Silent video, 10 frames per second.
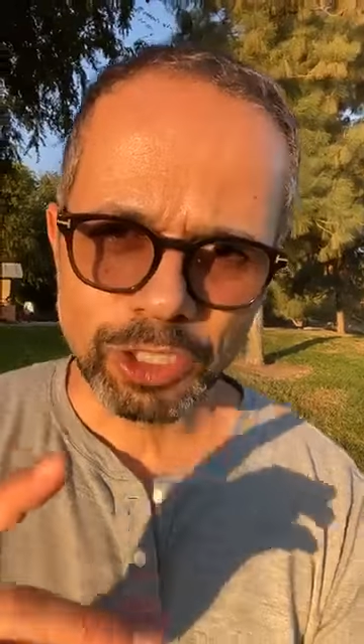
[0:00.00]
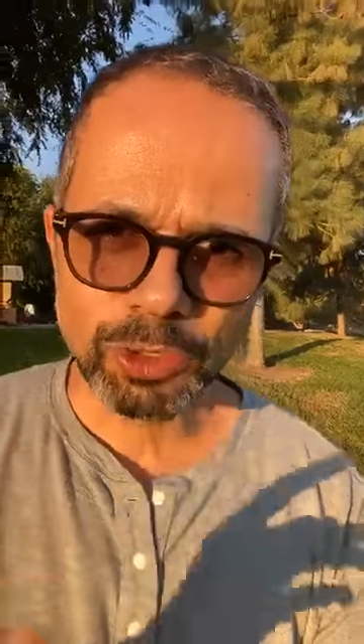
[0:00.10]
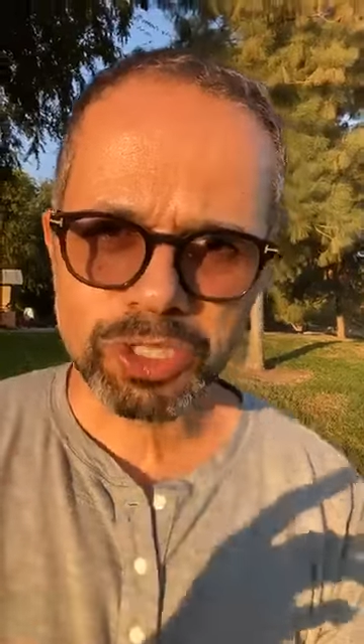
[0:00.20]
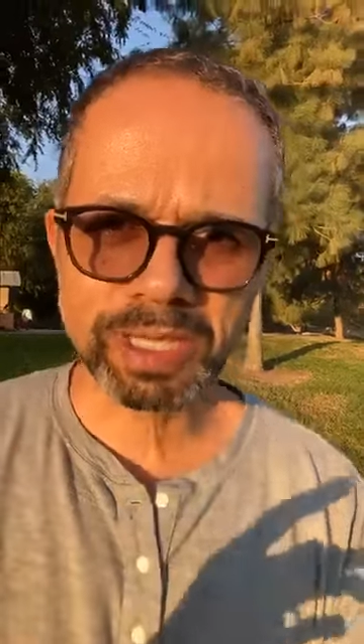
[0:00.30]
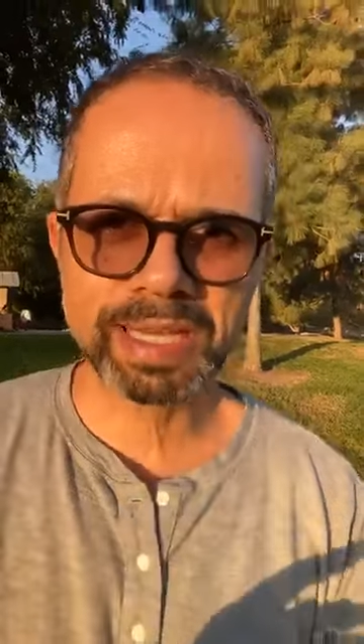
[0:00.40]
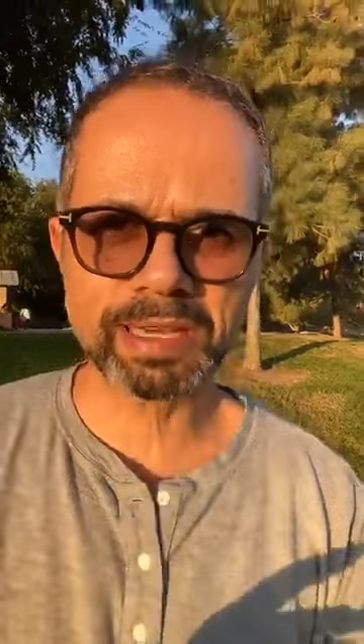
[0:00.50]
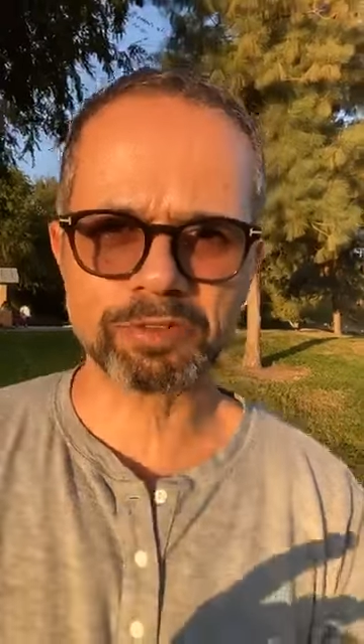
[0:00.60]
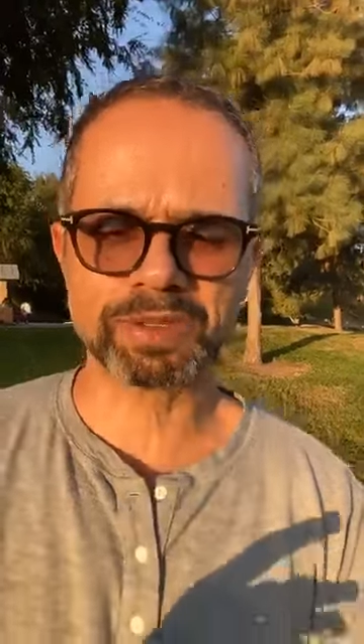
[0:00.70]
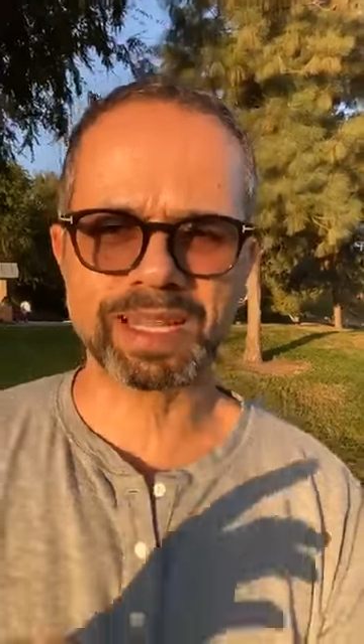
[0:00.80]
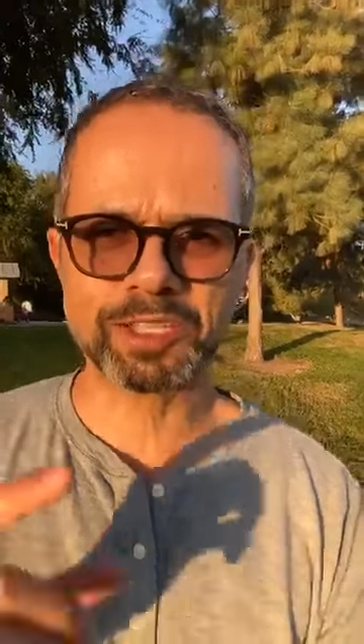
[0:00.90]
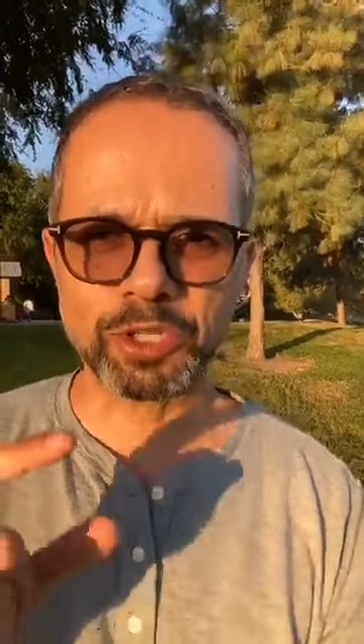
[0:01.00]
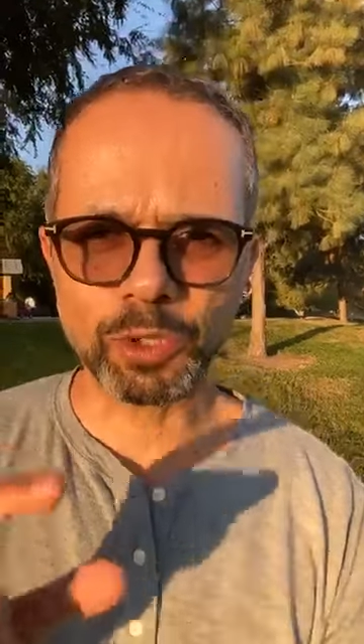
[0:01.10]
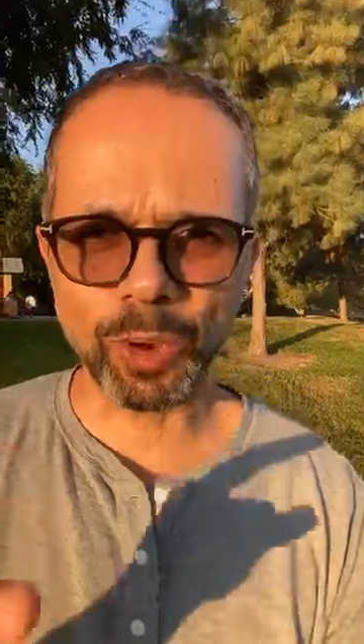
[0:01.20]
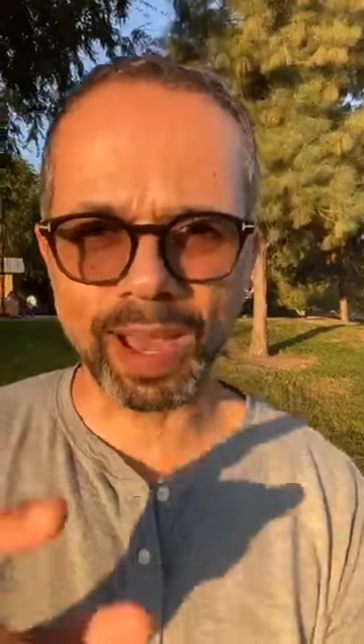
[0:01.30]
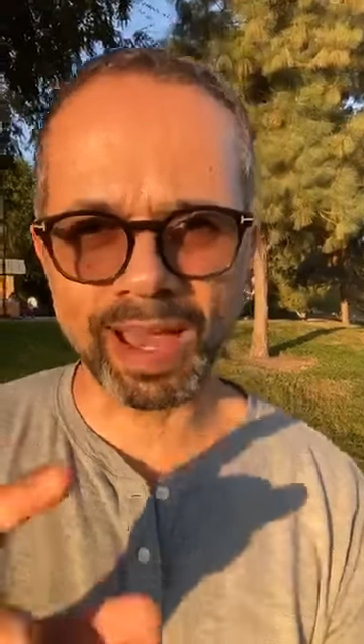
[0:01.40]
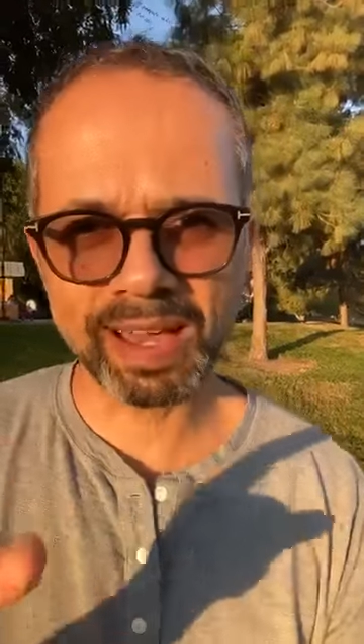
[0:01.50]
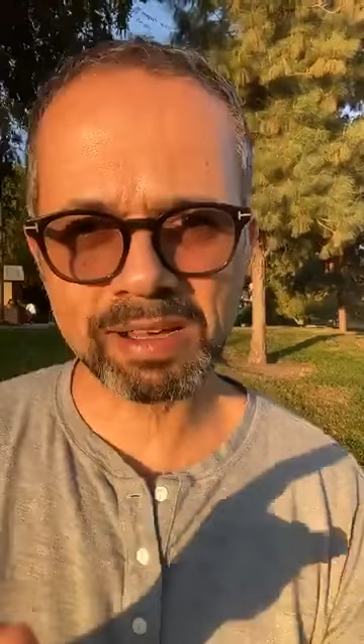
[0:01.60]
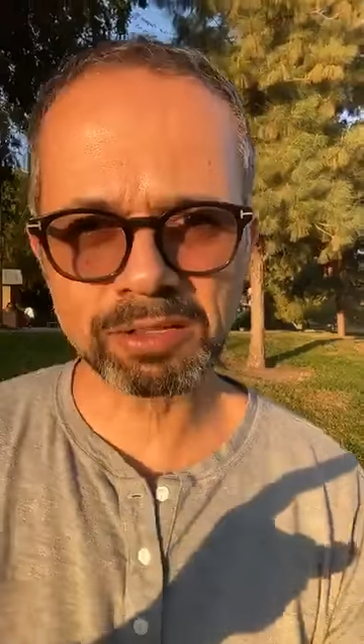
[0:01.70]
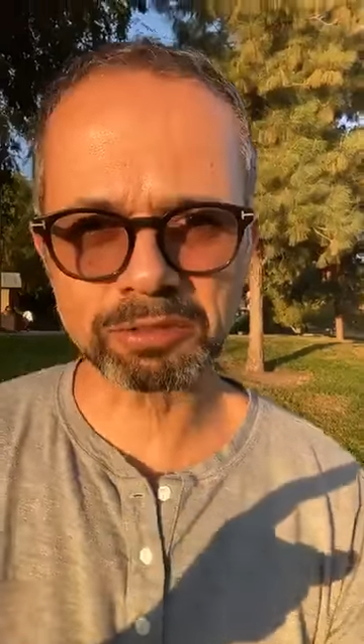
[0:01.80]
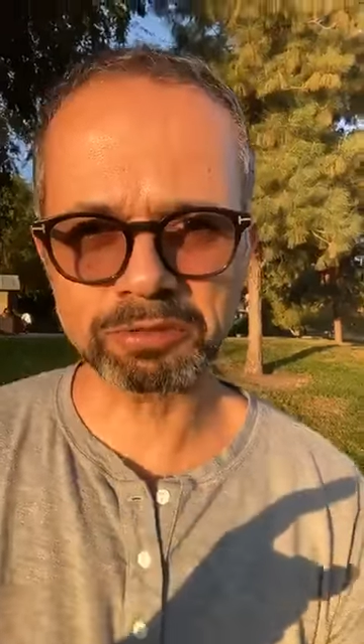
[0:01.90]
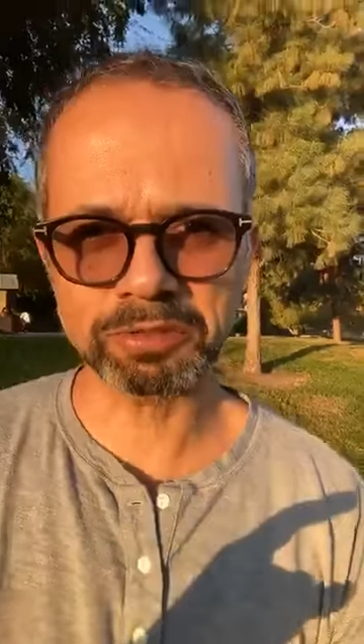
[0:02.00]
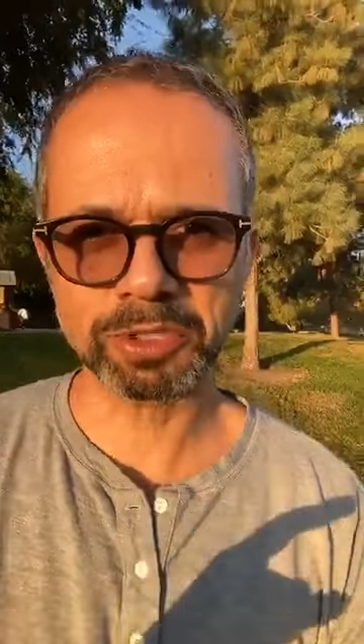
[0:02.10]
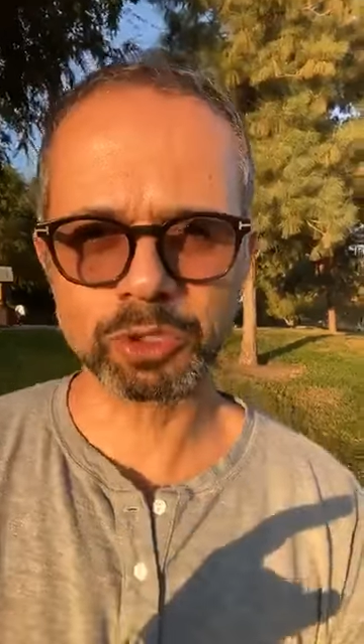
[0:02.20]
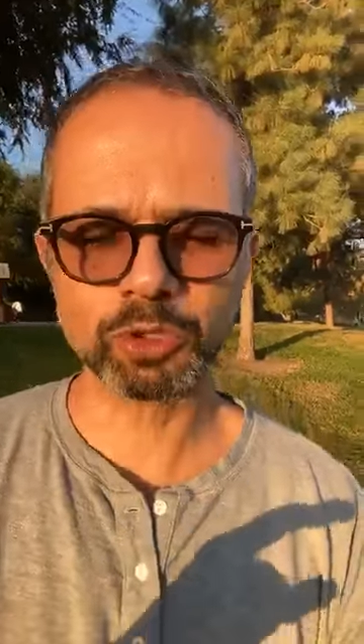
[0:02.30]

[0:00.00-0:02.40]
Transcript: use the gift that you have